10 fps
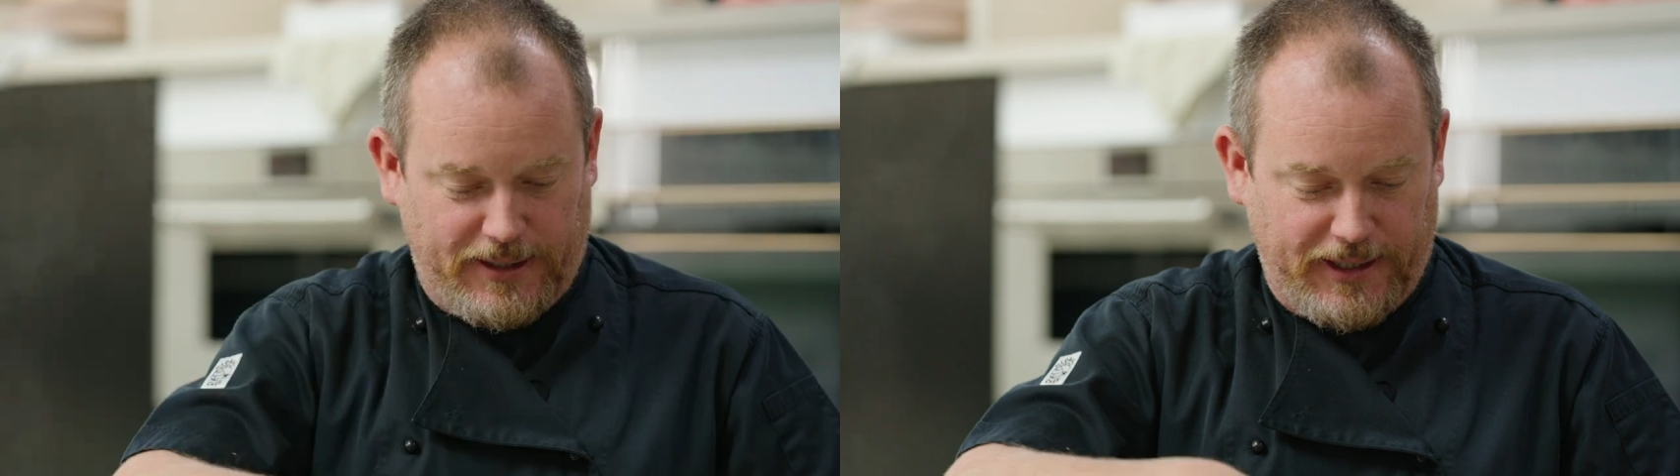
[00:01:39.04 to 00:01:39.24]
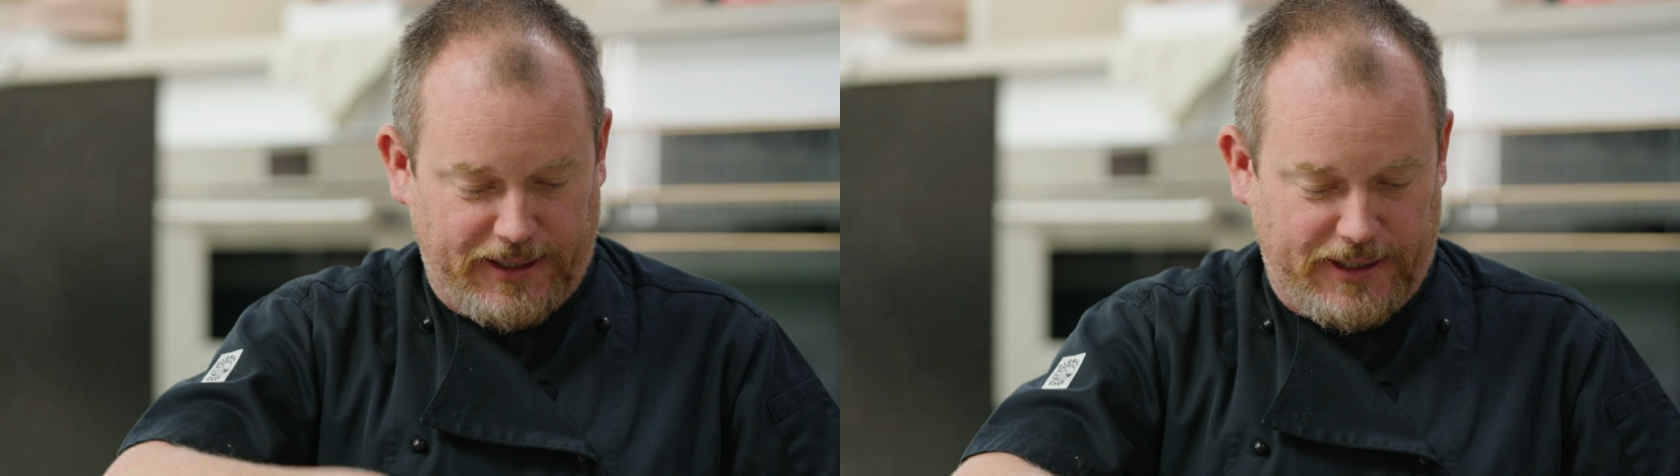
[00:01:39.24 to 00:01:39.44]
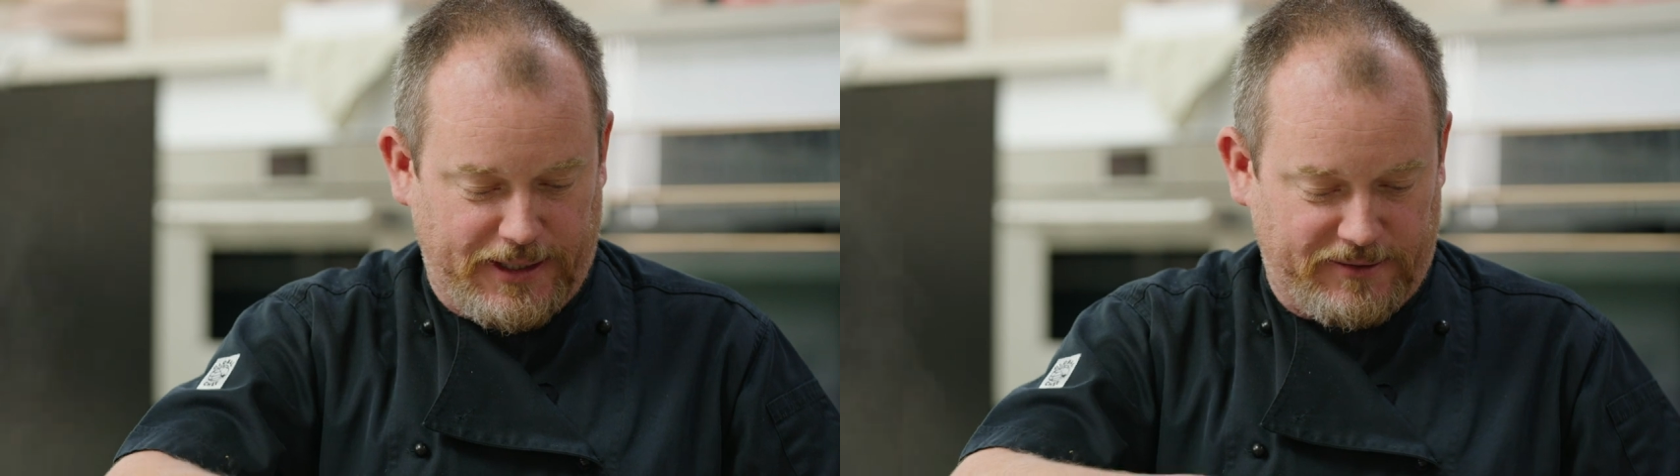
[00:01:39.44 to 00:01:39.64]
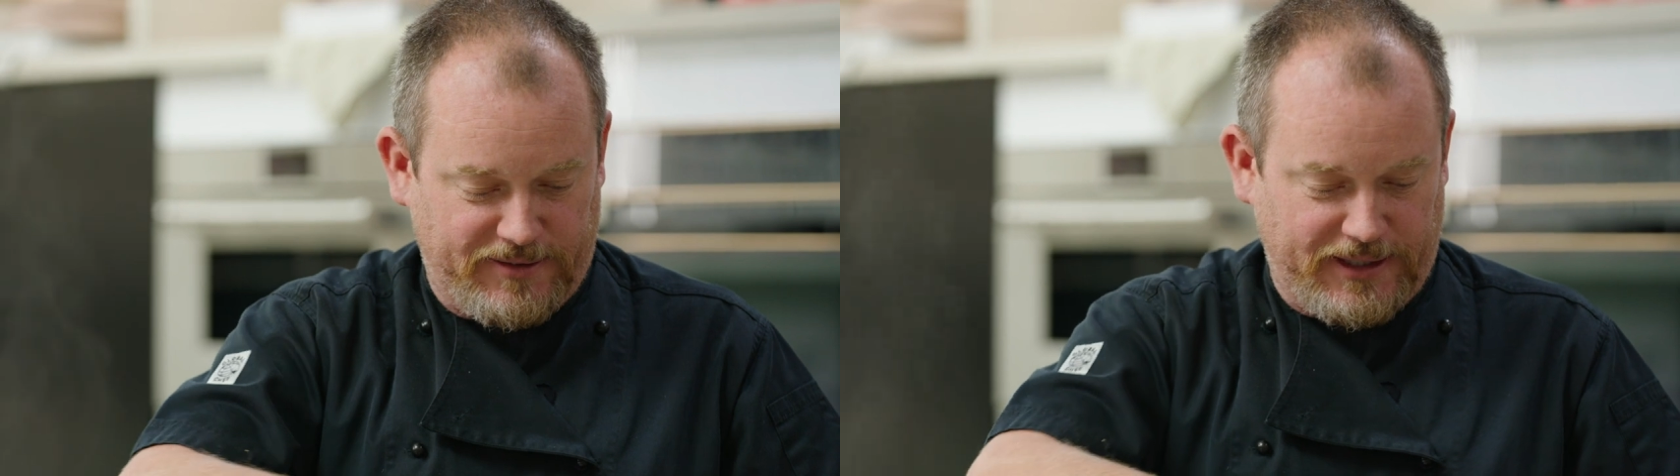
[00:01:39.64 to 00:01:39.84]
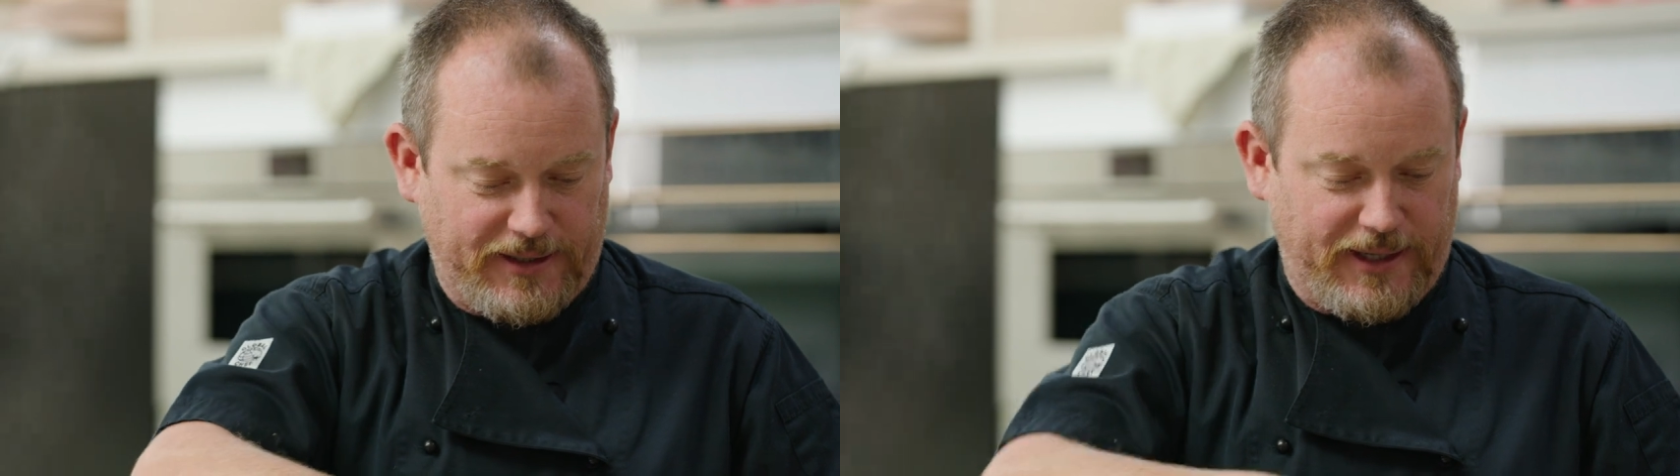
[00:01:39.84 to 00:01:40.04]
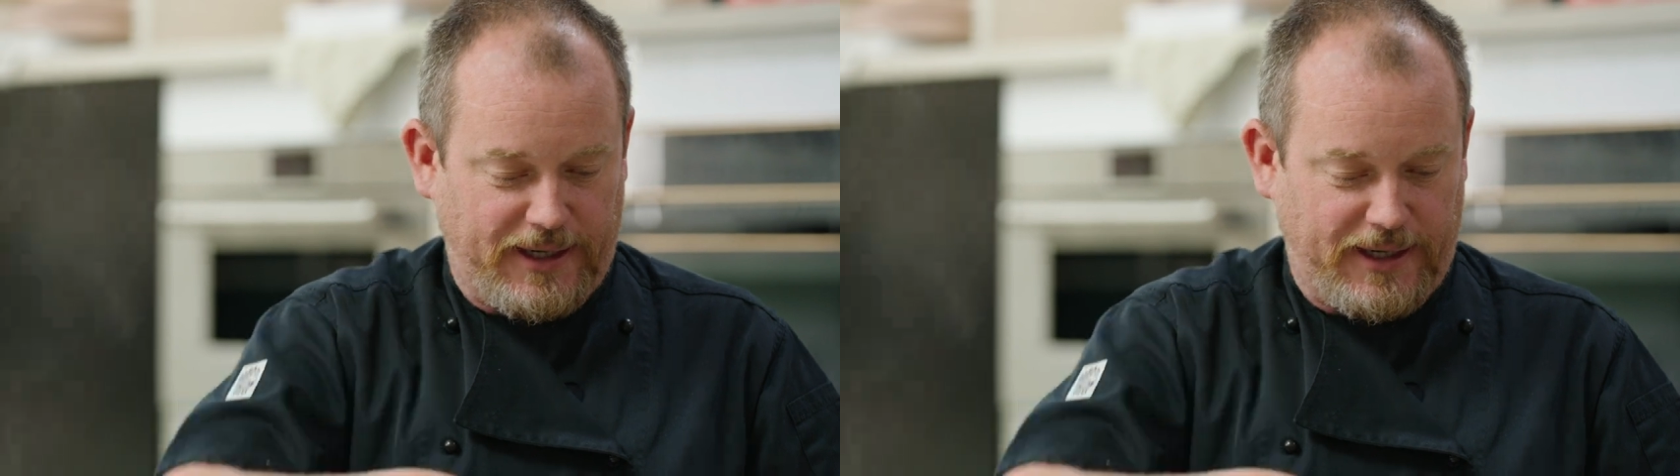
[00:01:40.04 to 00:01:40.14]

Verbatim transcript: Okay, now take that